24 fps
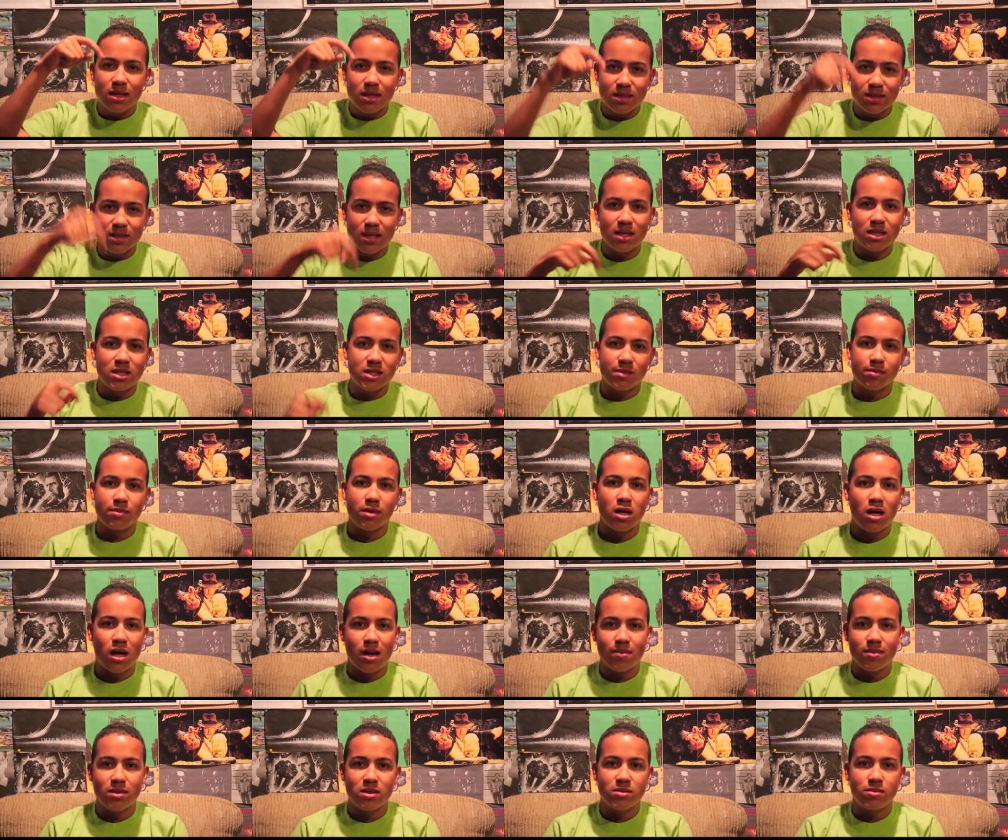send some
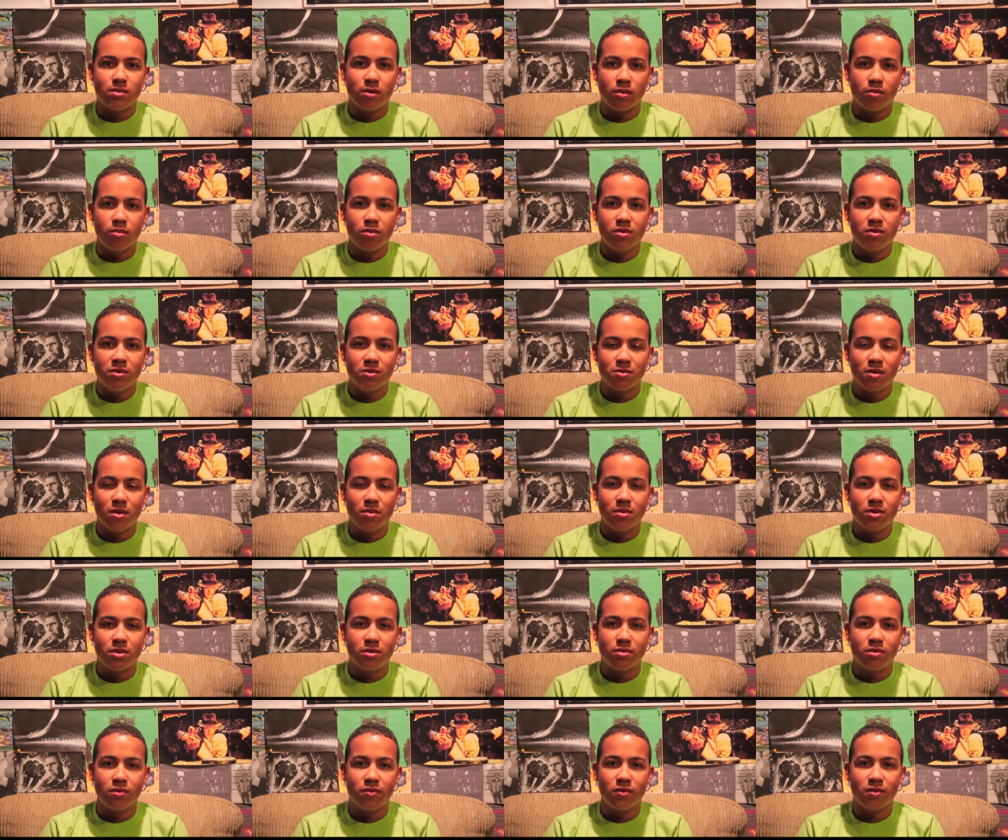comments about what movies you want me
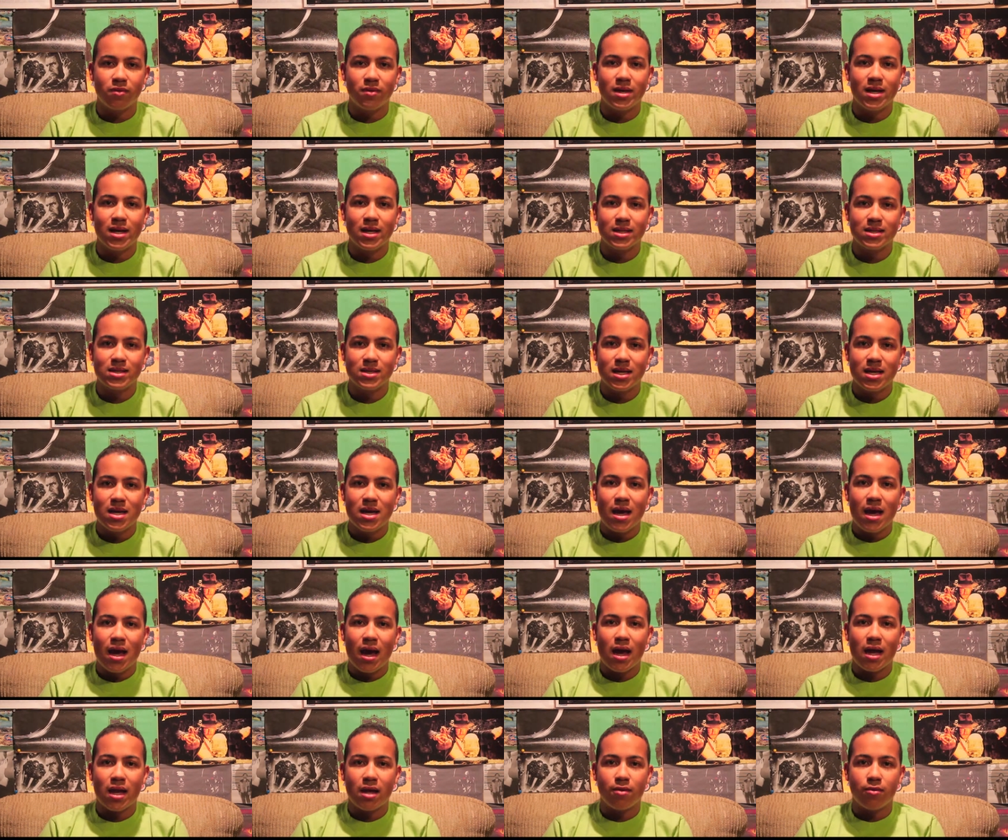to review next,
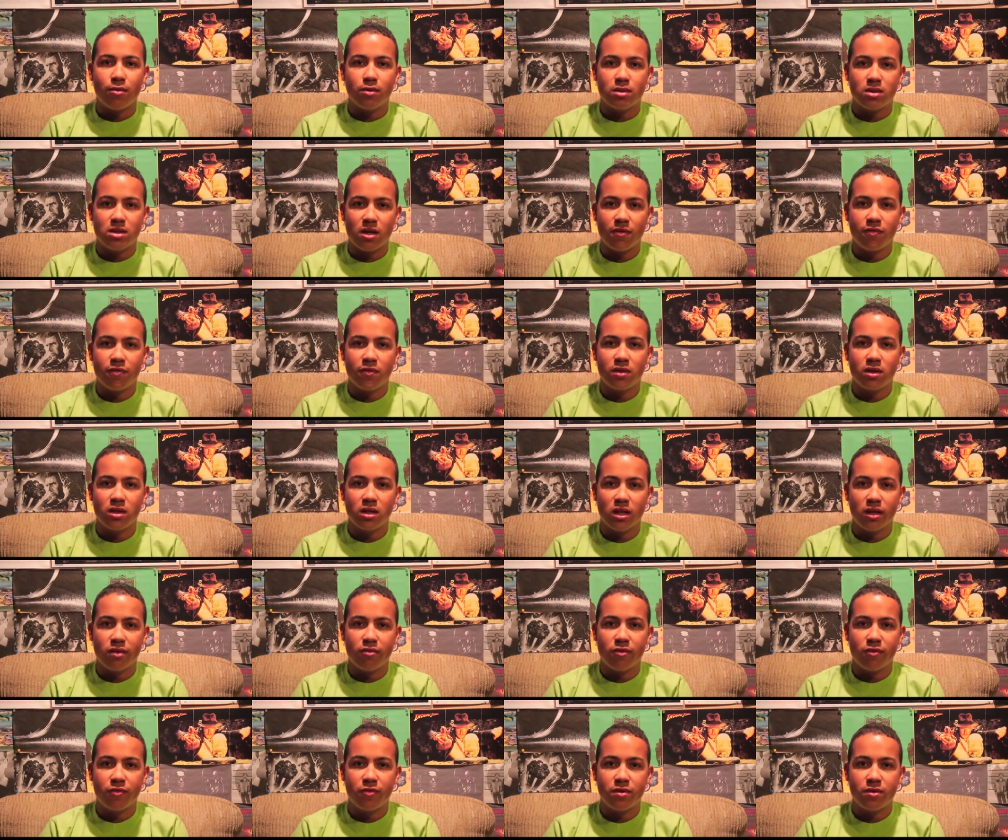and I will definitely
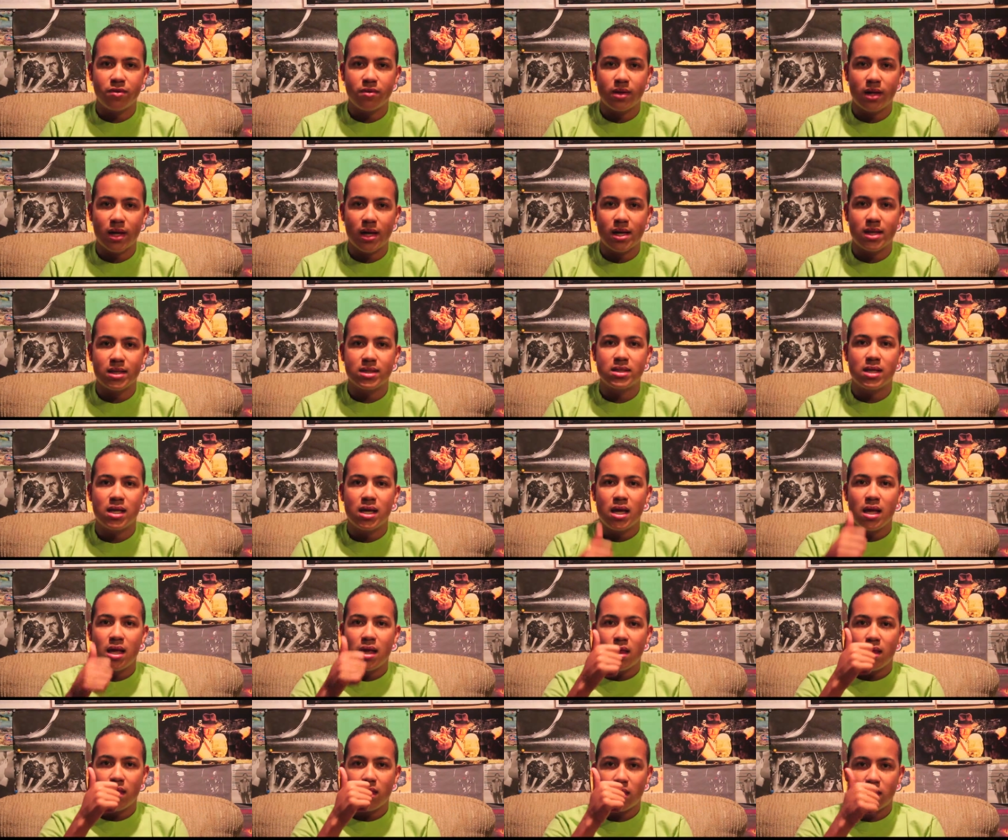deliver for you guys.
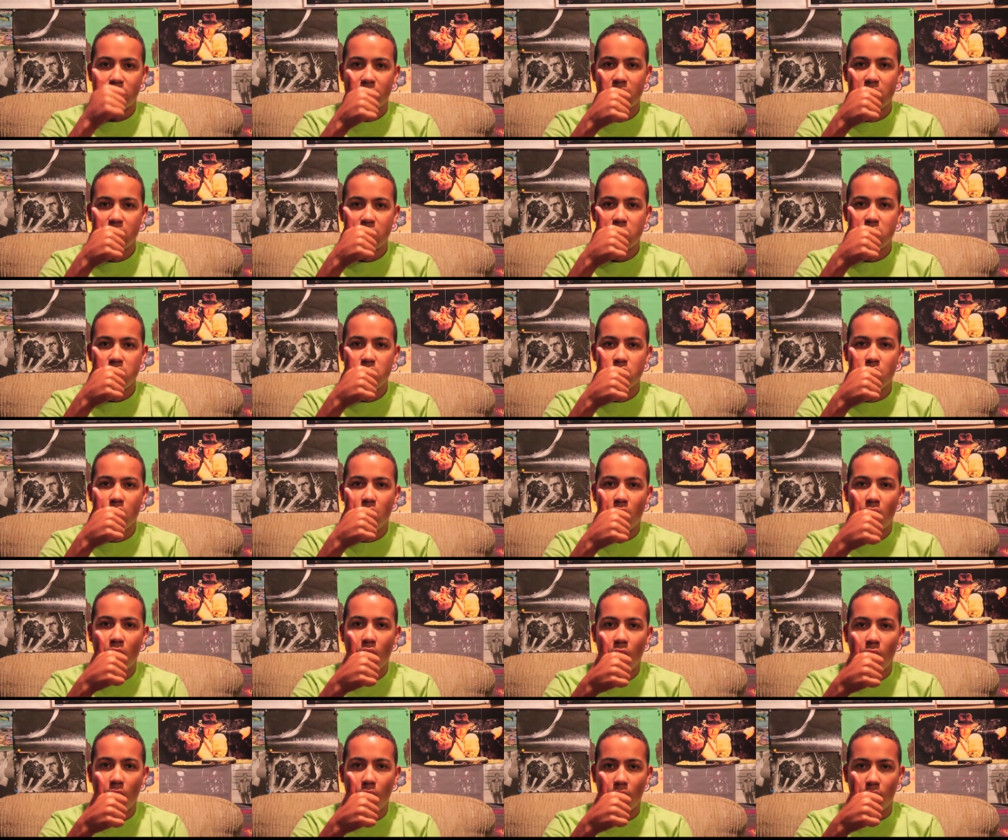Thank you
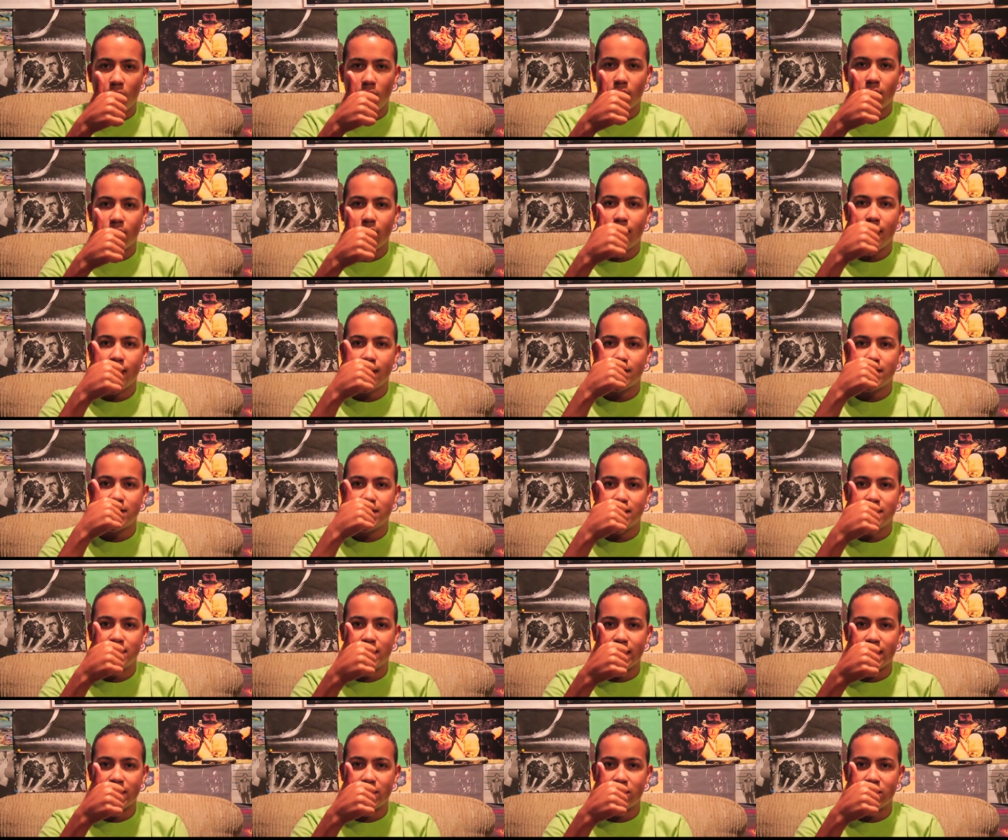all, and
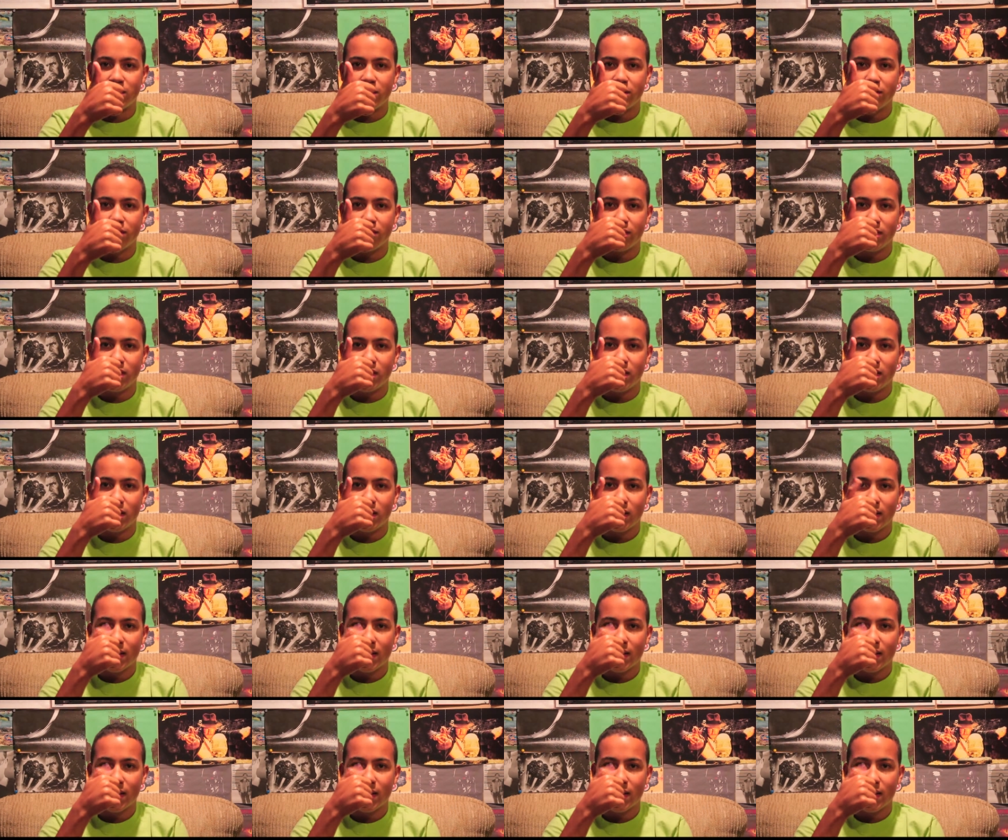stay tuned.